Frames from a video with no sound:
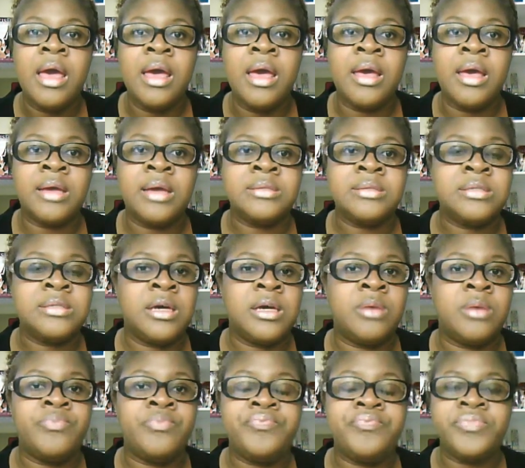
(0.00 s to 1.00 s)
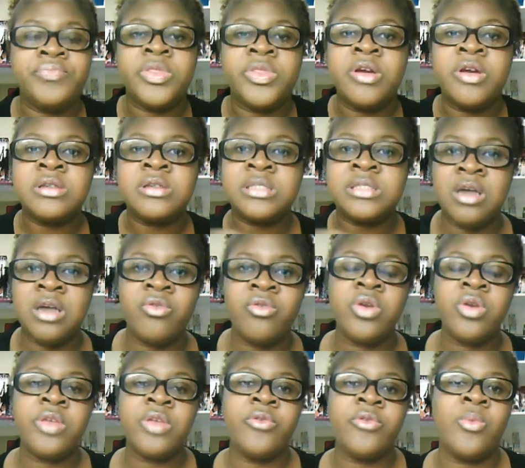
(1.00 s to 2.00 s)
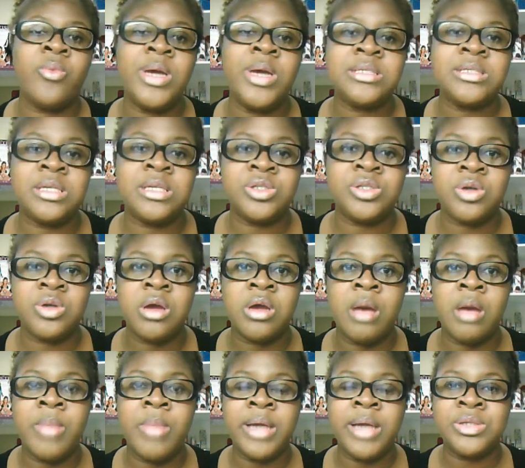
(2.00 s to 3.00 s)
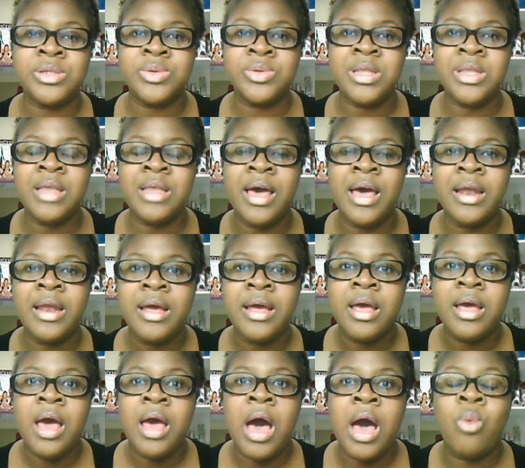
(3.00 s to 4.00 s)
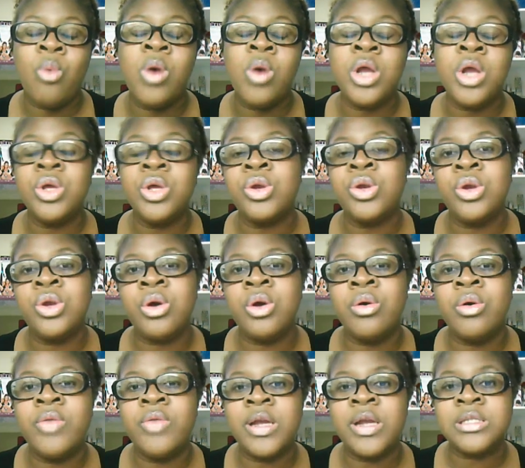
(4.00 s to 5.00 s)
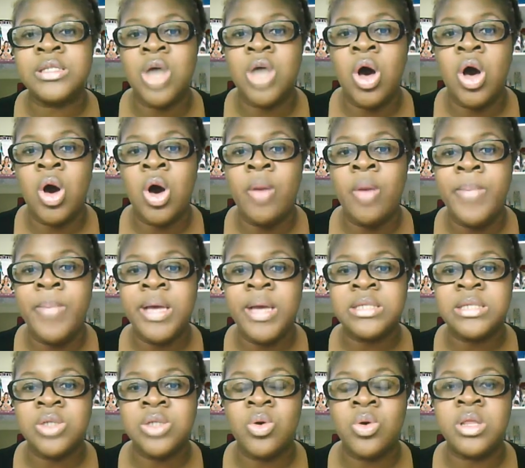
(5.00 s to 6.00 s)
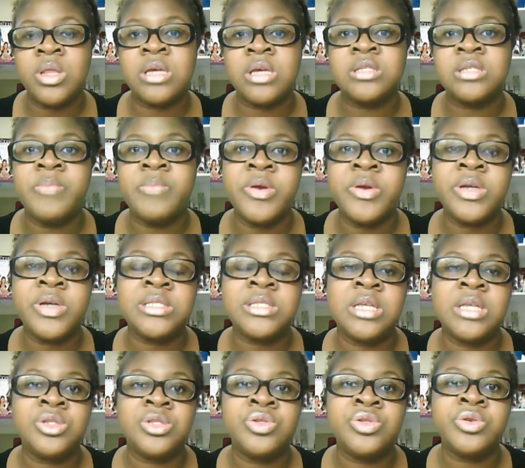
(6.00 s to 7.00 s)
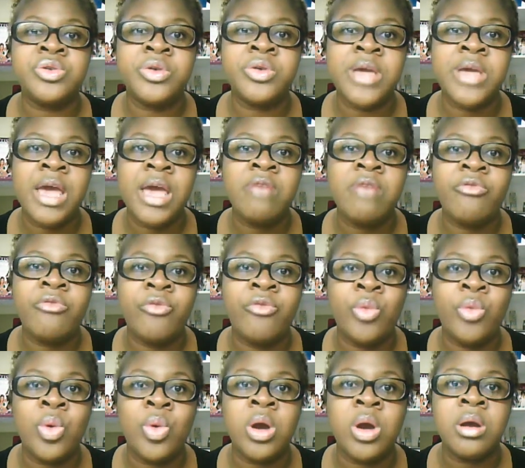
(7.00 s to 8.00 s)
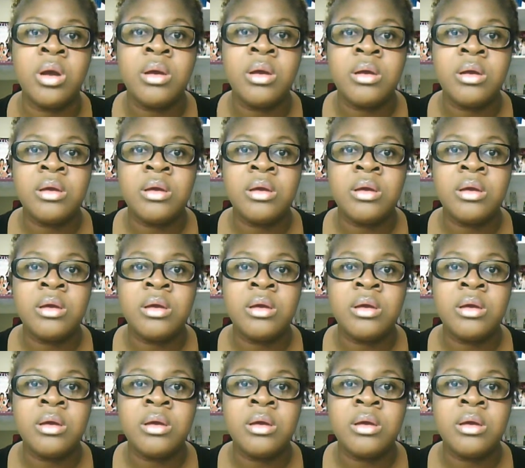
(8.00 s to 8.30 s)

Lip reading: And there are several different ways that you can come by doing that. I want you to know that it's all based on the experience that you create for